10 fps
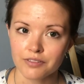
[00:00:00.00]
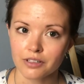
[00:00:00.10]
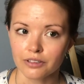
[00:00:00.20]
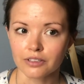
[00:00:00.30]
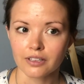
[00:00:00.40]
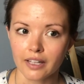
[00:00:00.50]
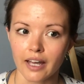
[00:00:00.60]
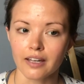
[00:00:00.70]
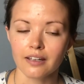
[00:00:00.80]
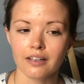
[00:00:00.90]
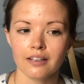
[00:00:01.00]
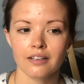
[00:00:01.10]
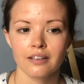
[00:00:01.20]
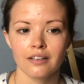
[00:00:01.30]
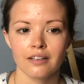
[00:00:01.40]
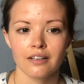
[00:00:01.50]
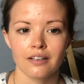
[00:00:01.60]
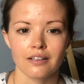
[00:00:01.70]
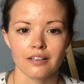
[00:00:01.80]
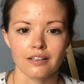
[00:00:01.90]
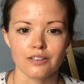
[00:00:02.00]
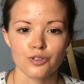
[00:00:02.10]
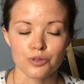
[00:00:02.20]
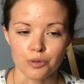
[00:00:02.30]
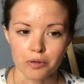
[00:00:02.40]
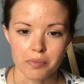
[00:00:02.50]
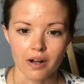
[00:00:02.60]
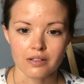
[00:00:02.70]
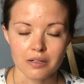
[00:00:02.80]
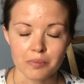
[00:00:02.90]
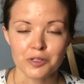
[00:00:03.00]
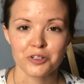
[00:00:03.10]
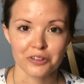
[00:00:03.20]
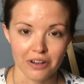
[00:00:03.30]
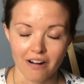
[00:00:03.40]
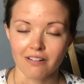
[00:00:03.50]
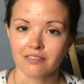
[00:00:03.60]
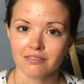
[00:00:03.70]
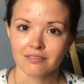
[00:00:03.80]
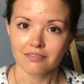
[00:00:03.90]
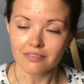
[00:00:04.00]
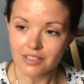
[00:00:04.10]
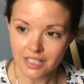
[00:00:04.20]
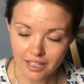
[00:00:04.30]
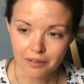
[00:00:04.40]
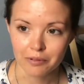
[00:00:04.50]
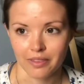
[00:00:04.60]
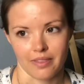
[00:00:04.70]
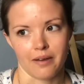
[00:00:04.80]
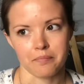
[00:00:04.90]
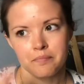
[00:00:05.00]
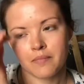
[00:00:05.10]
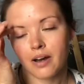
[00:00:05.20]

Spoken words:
look like store-bought commercial yarn to knit with them.